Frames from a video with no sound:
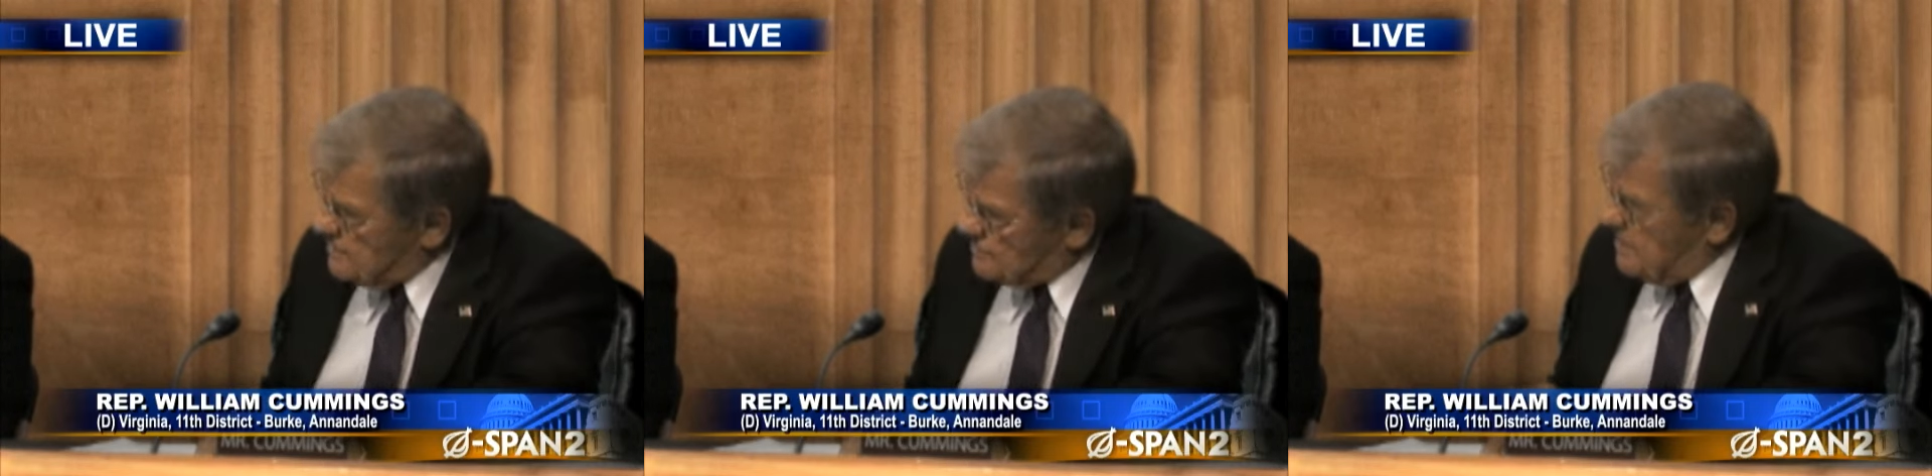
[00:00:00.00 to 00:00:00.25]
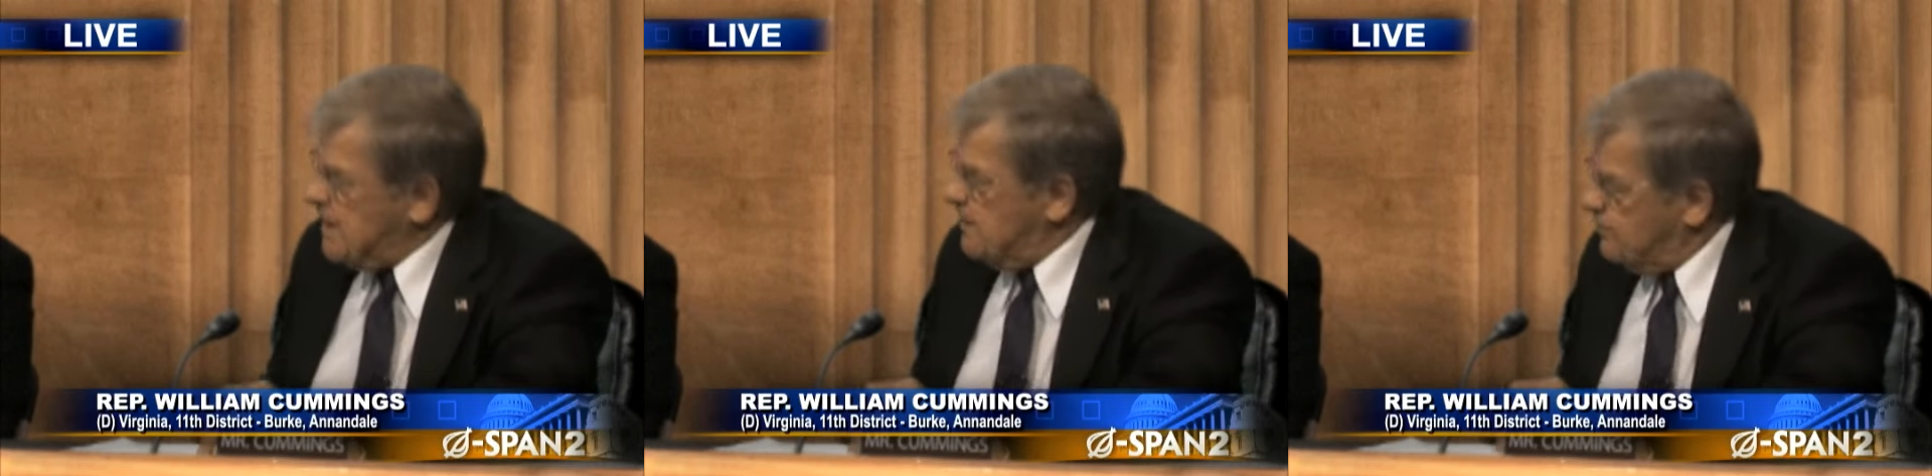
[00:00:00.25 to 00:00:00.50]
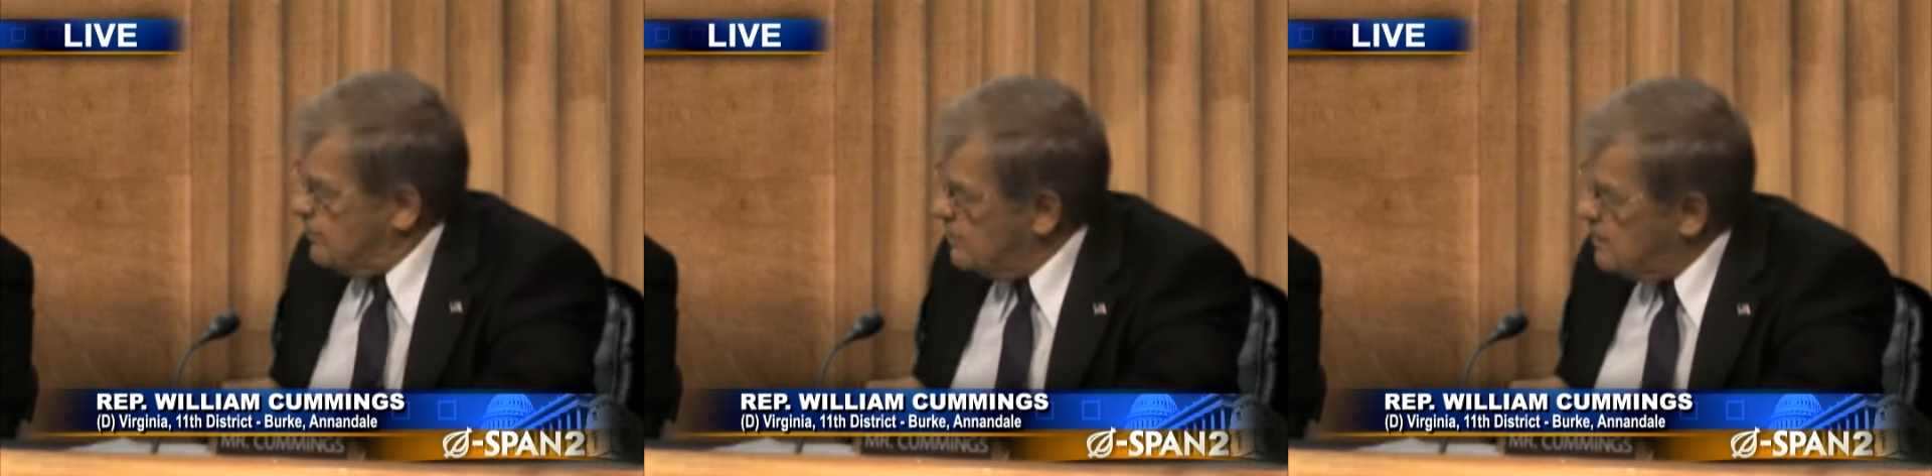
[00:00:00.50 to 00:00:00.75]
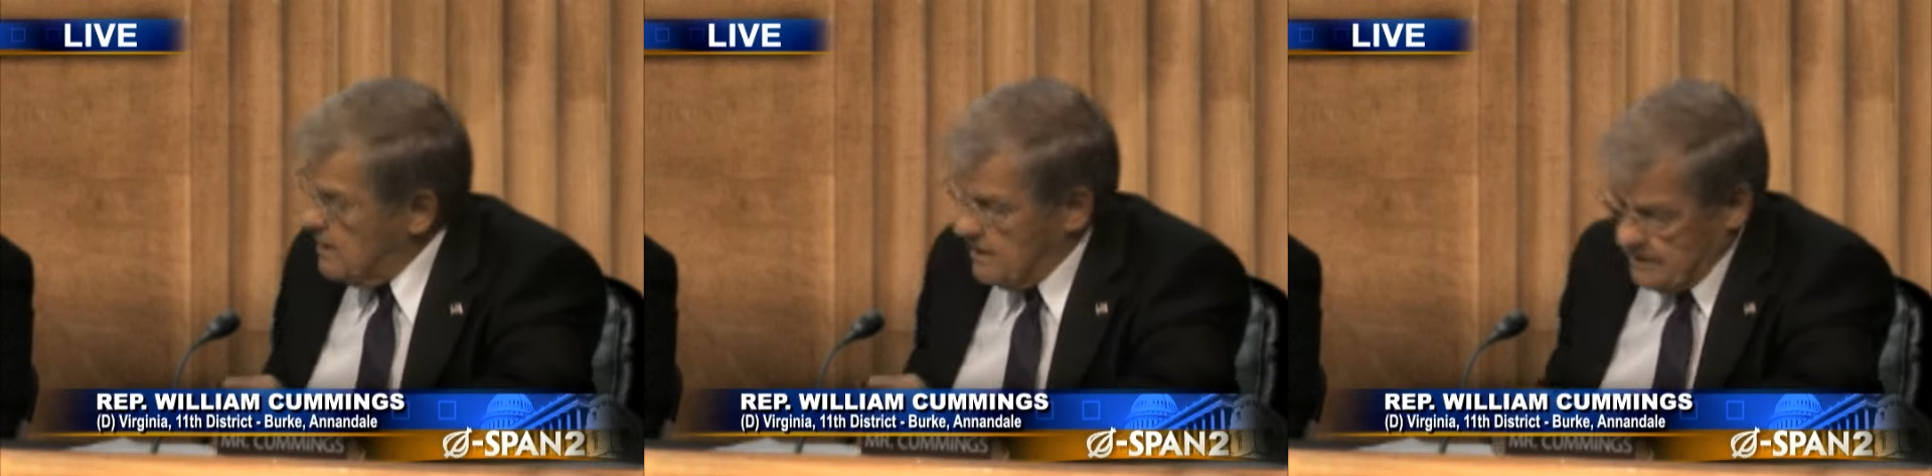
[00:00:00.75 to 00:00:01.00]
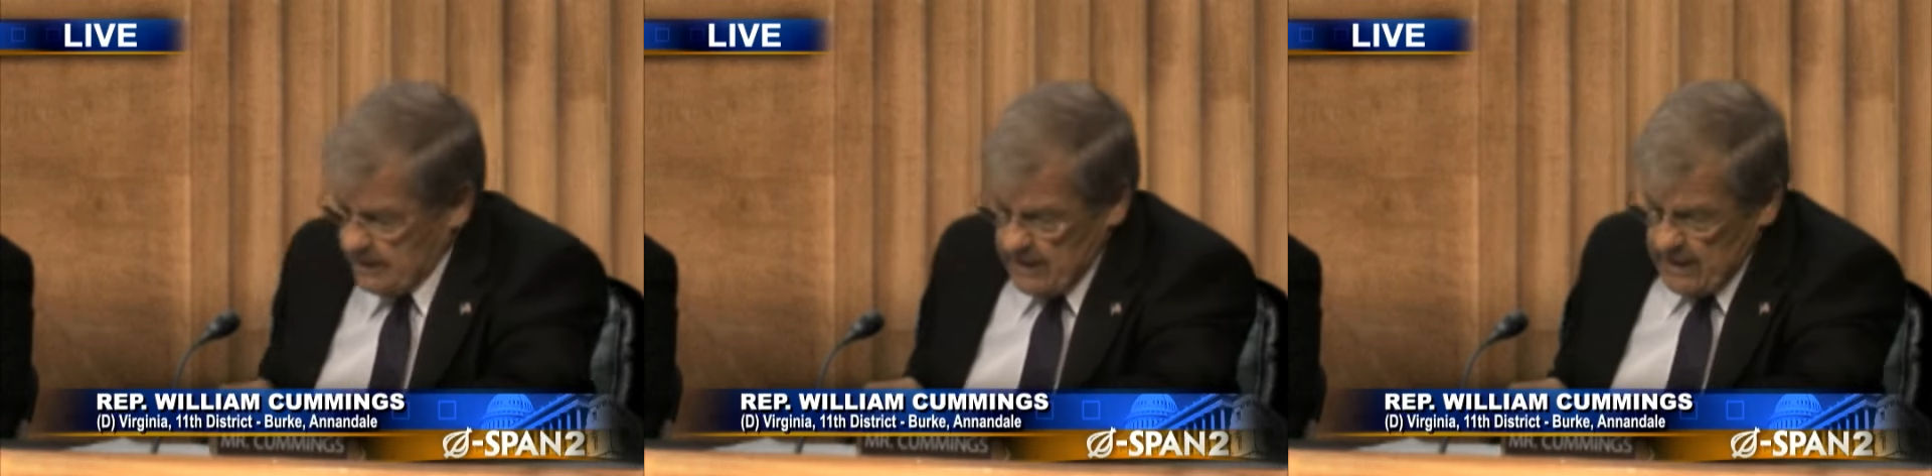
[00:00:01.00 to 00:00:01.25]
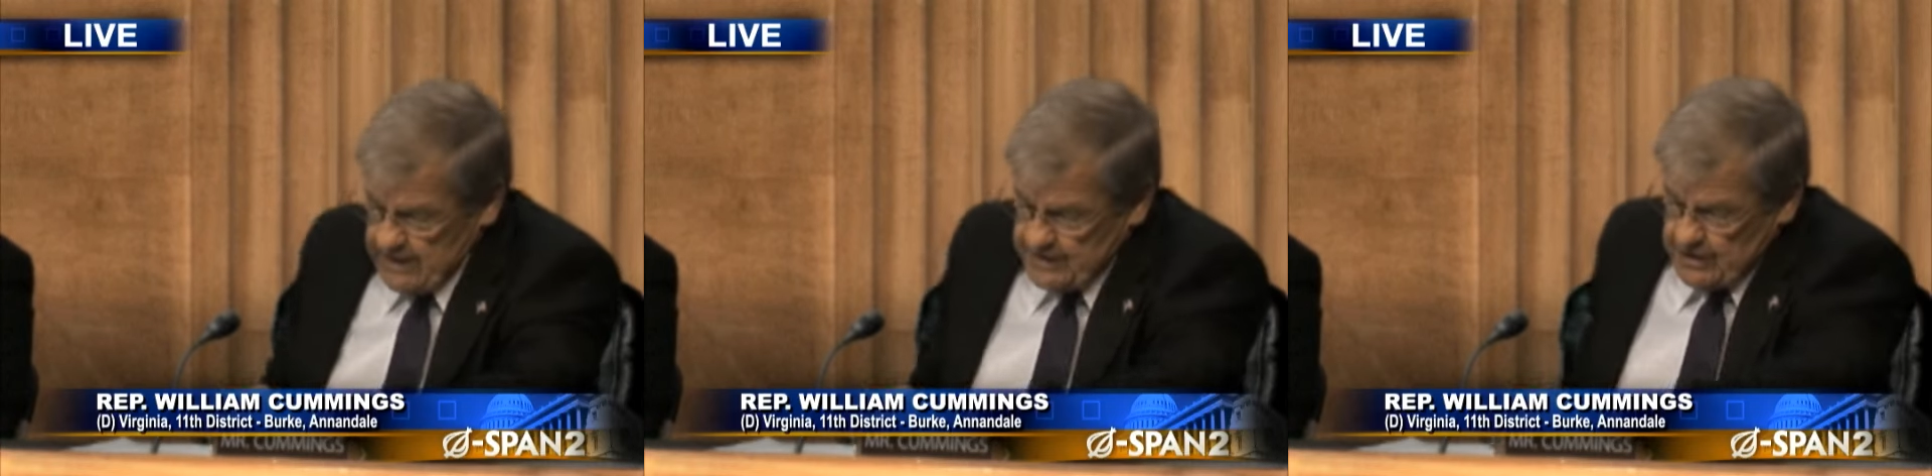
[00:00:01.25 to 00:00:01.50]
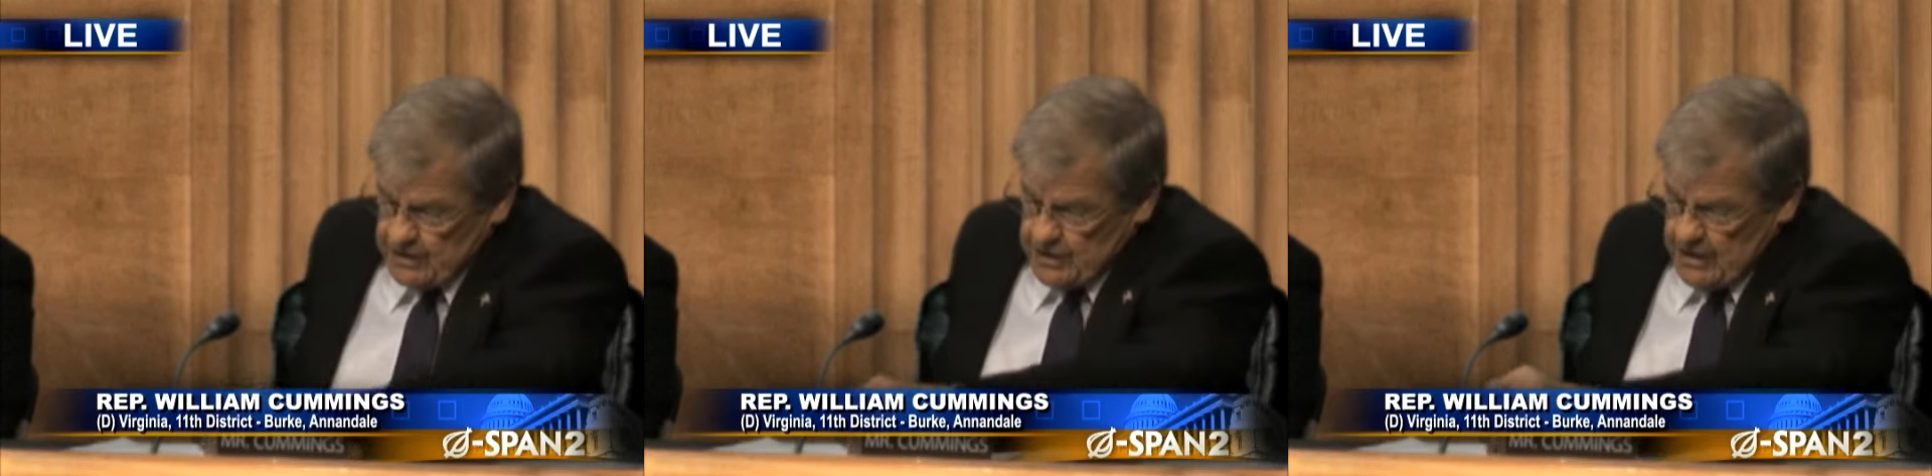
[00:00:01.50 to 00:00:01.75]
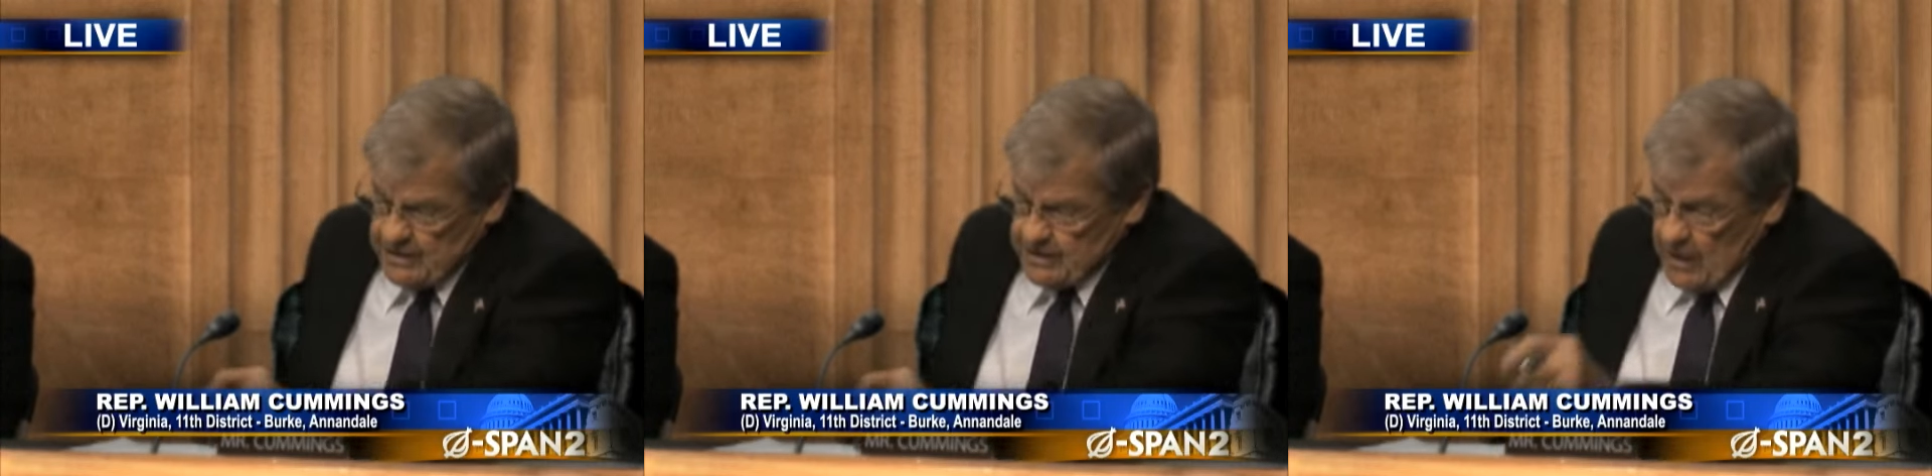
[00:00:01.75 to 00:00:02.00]
tenable, then I
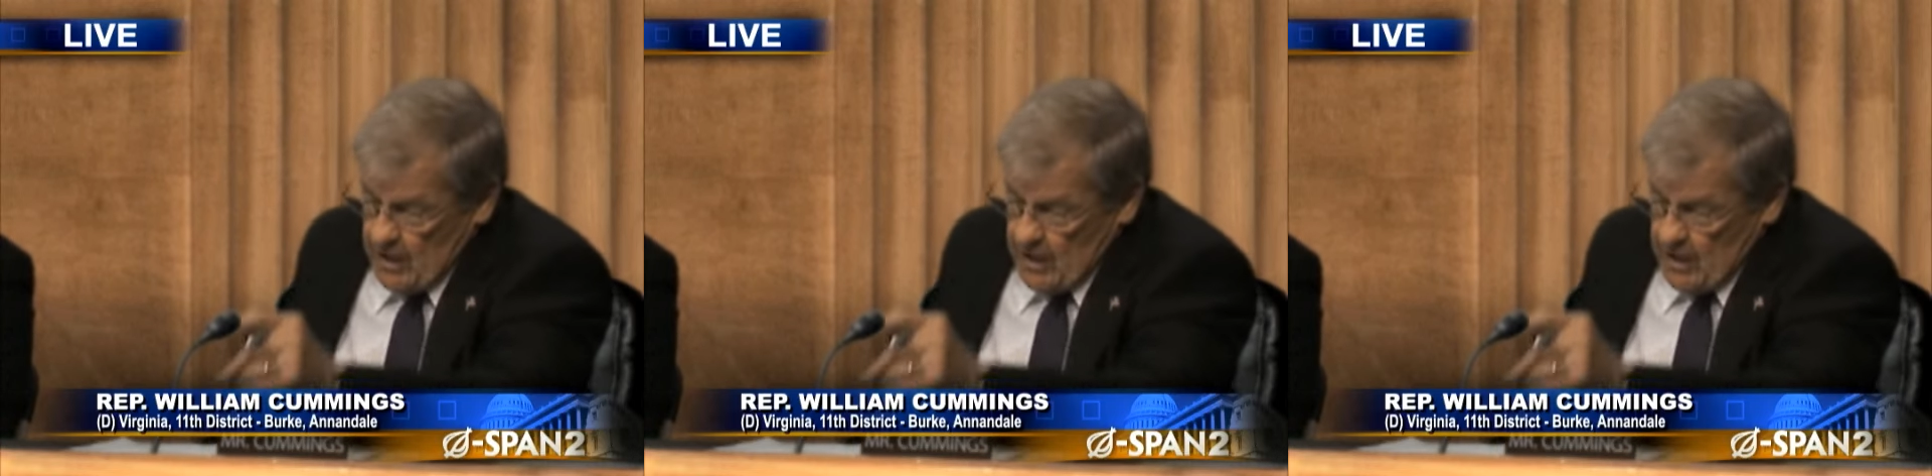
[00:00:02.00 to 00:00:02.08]
suggest